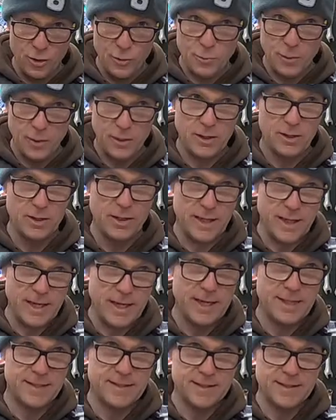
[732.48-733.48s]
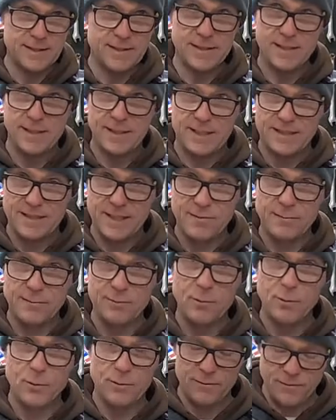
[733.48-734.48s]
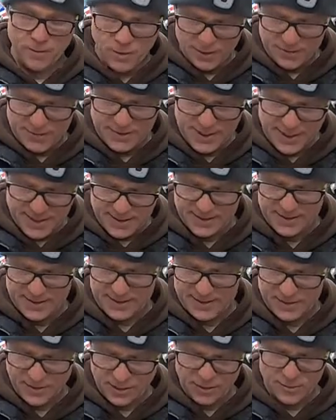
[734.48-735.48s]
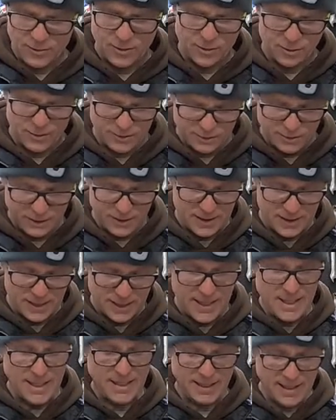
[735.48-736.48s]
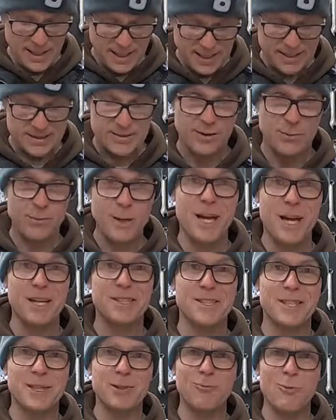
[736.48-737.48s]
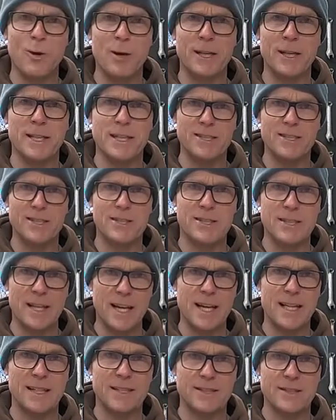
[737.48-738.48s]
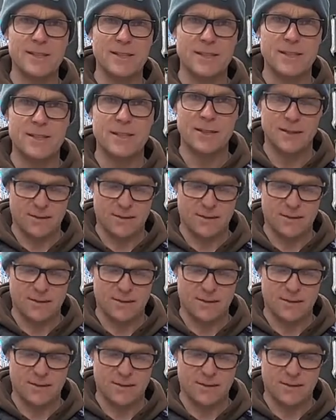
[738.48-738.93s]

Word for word: Cooper S 7.5 discs that I've got on the front. Yes, I'm actually running standard